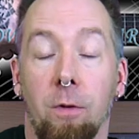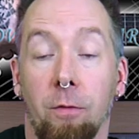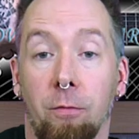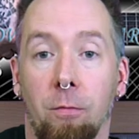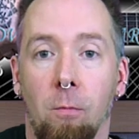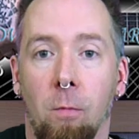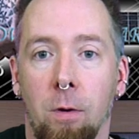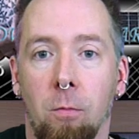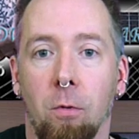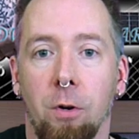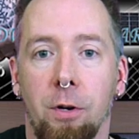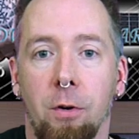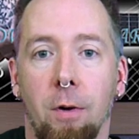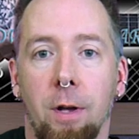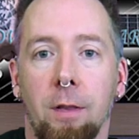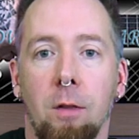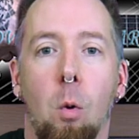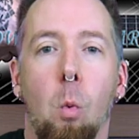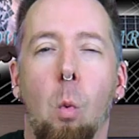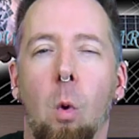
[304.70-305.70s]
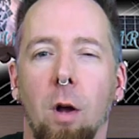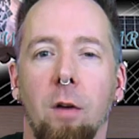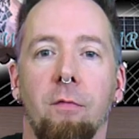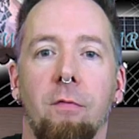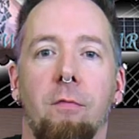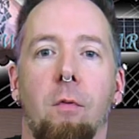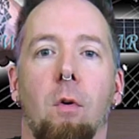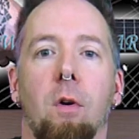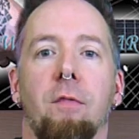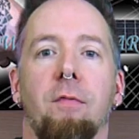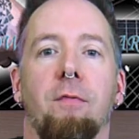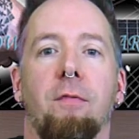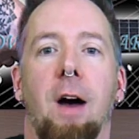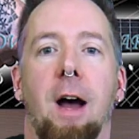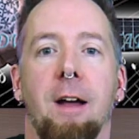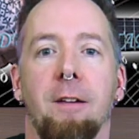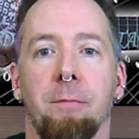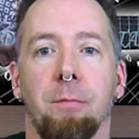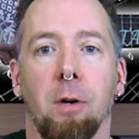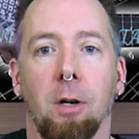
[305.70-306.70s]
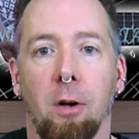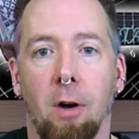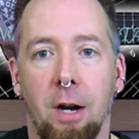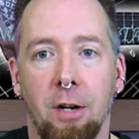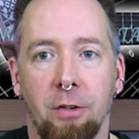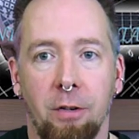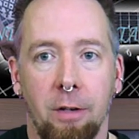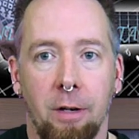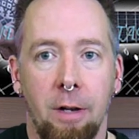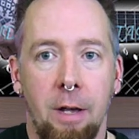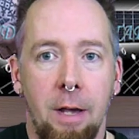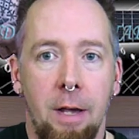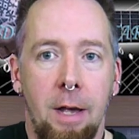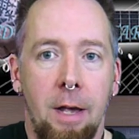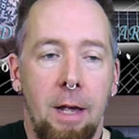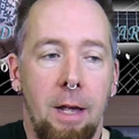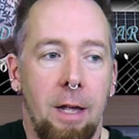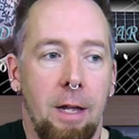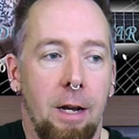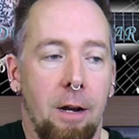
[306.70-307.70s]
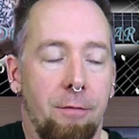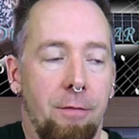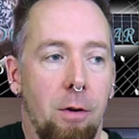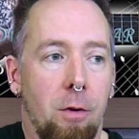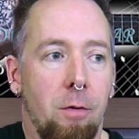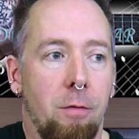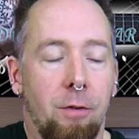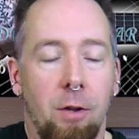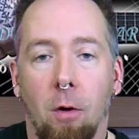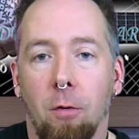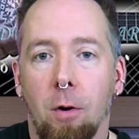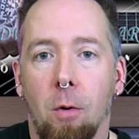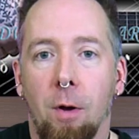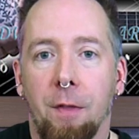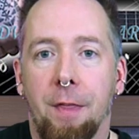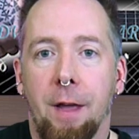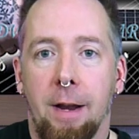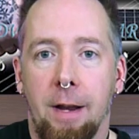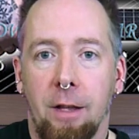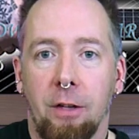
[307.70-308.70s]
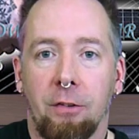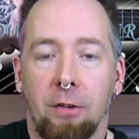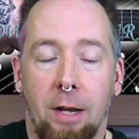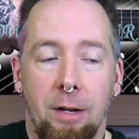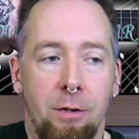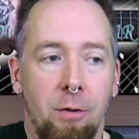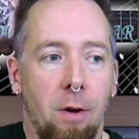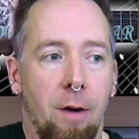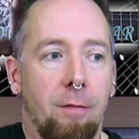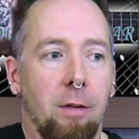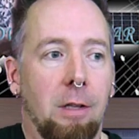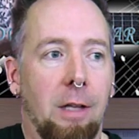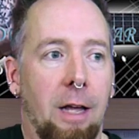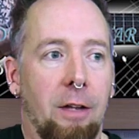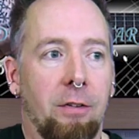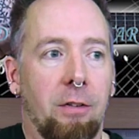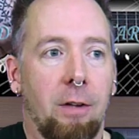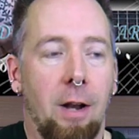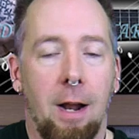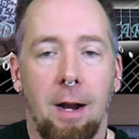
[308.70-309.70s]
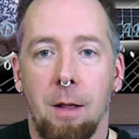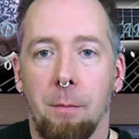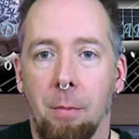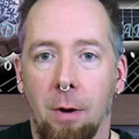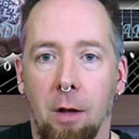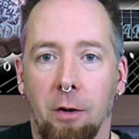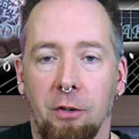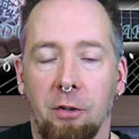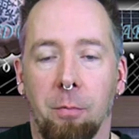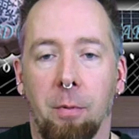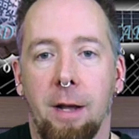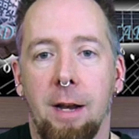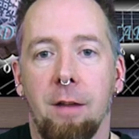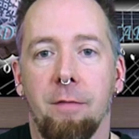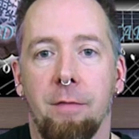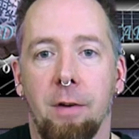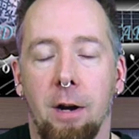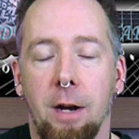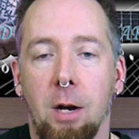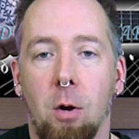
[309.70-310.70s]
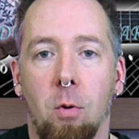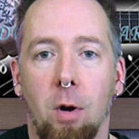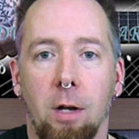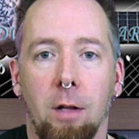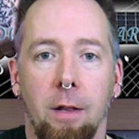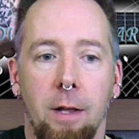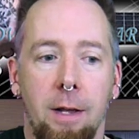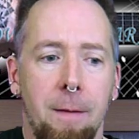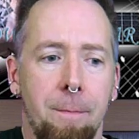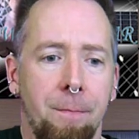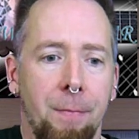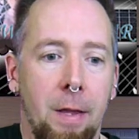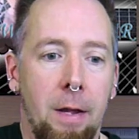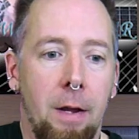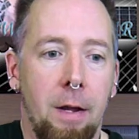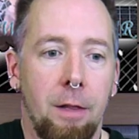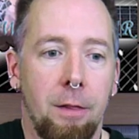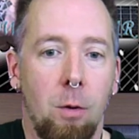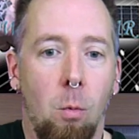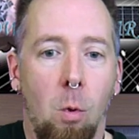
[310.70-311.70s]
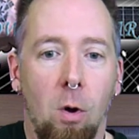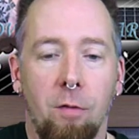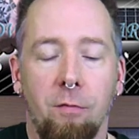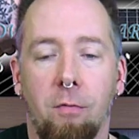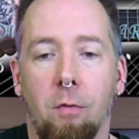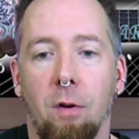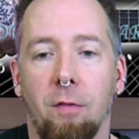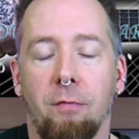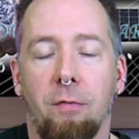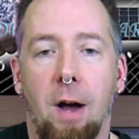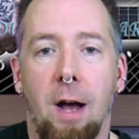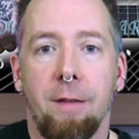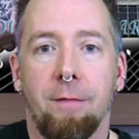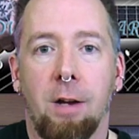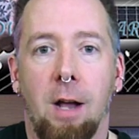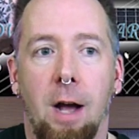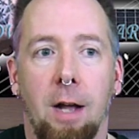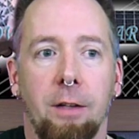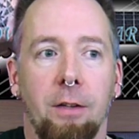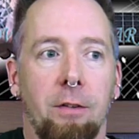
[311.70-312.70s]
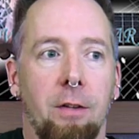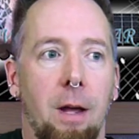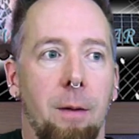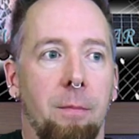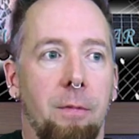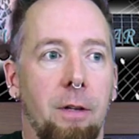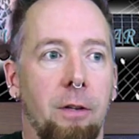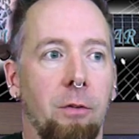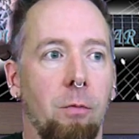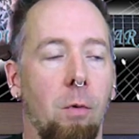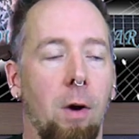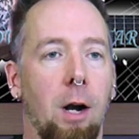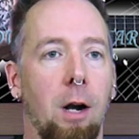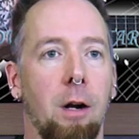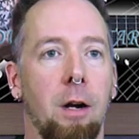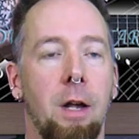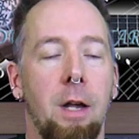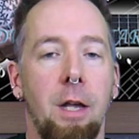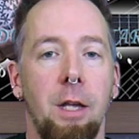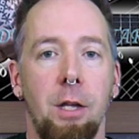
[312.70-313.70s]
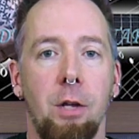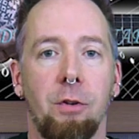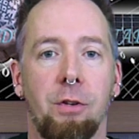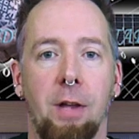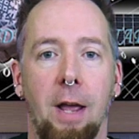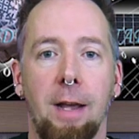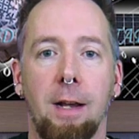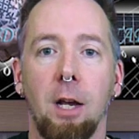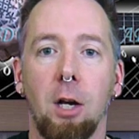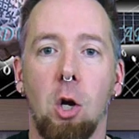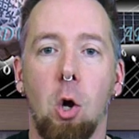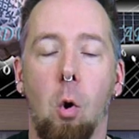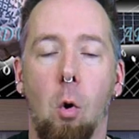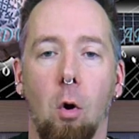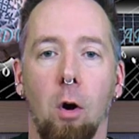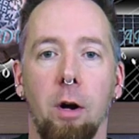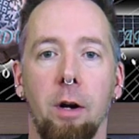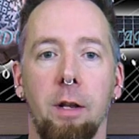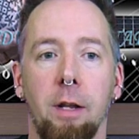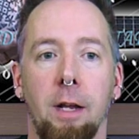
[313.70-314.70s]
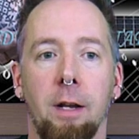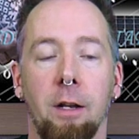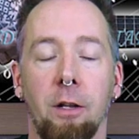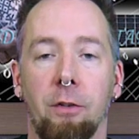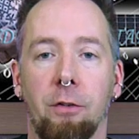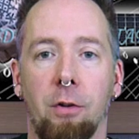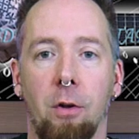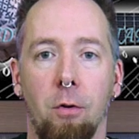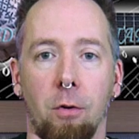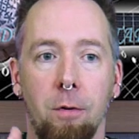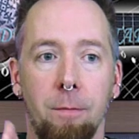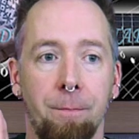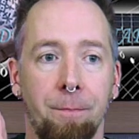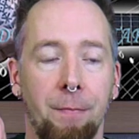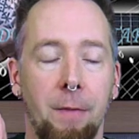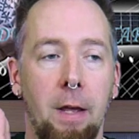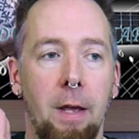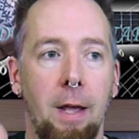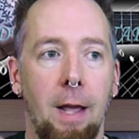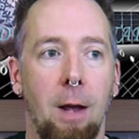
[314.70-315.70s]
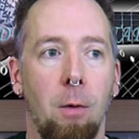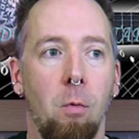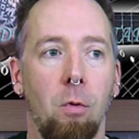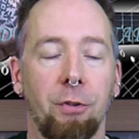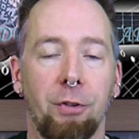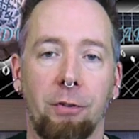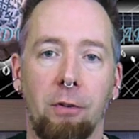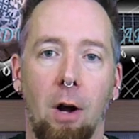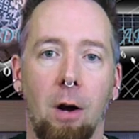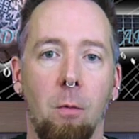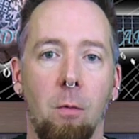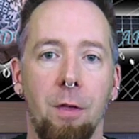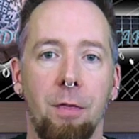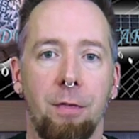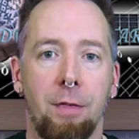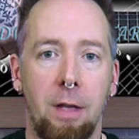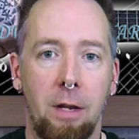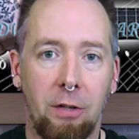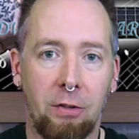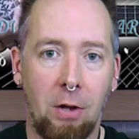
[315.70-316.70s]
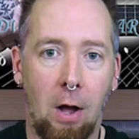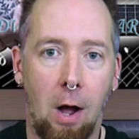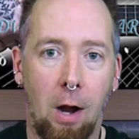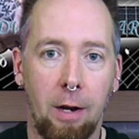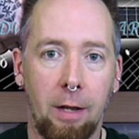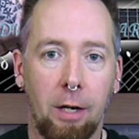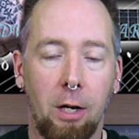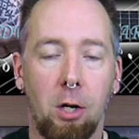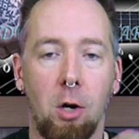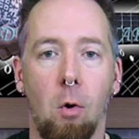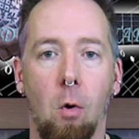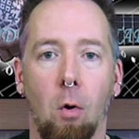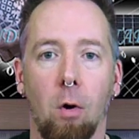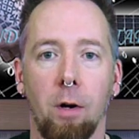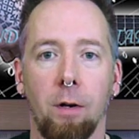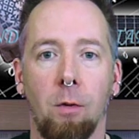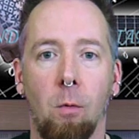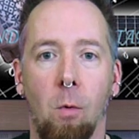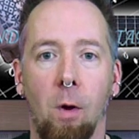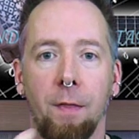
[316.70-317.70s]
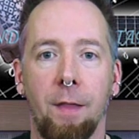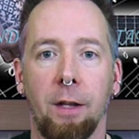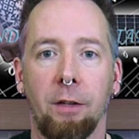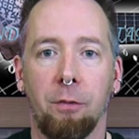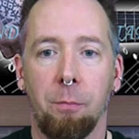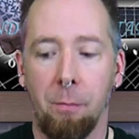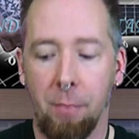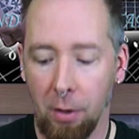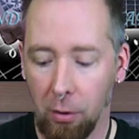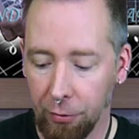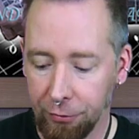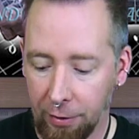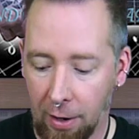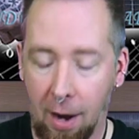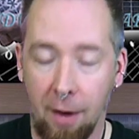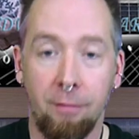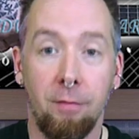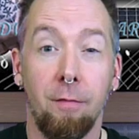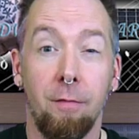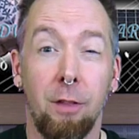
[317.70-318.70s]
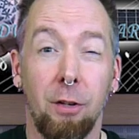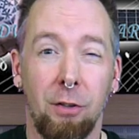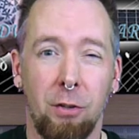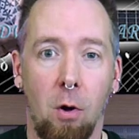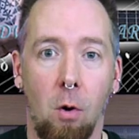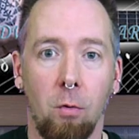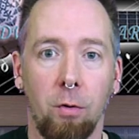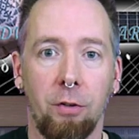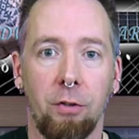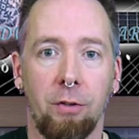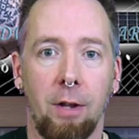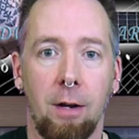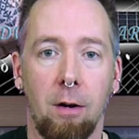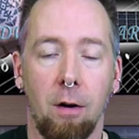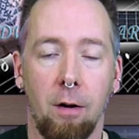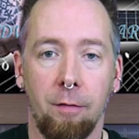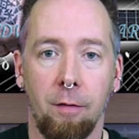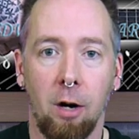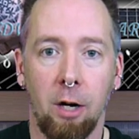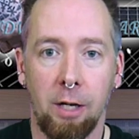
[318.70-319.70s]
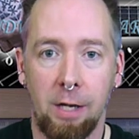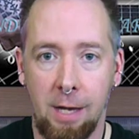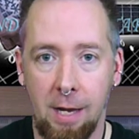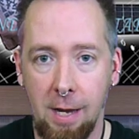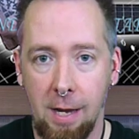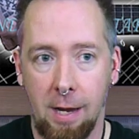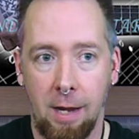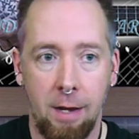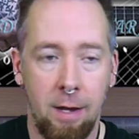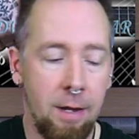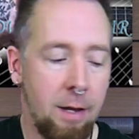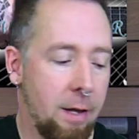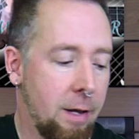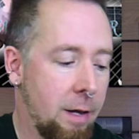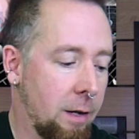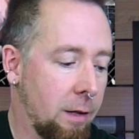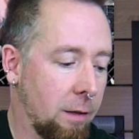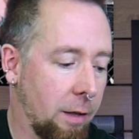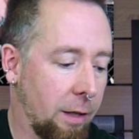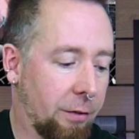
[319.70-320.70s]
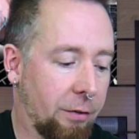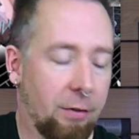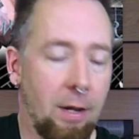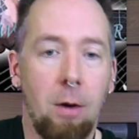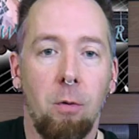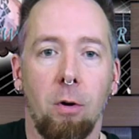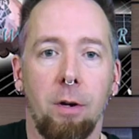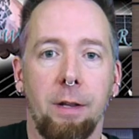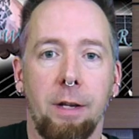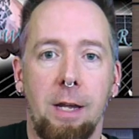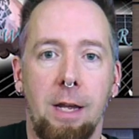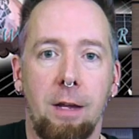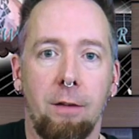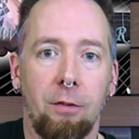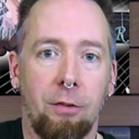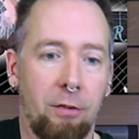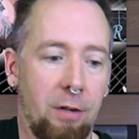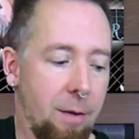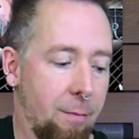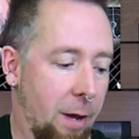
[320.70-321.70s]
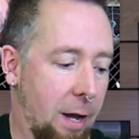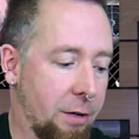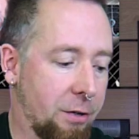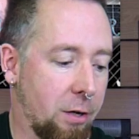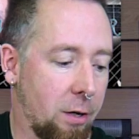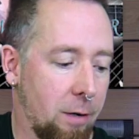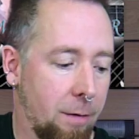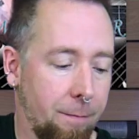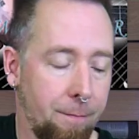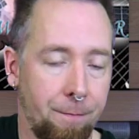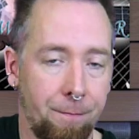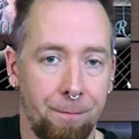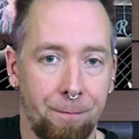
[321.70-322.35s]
when we're doing the 1-4-5 progression. If you don't know what that is, I do have a lesson on it, but I'll explain it very quickly. The 1-4-5 concept is where you take a chord in a tune, and we'll start with the tonic chord, the one that's built off of the tone center of our key. Let's say we're in the key of C major.